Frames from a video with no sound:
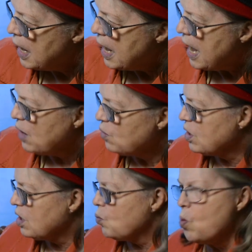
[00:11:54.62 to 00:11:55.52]
And
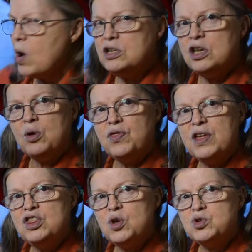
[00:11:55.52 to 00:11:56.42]
what do you
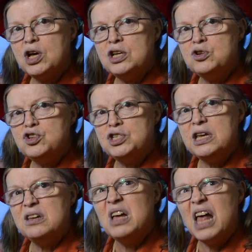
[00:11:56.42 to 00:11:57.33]
think those hunters did?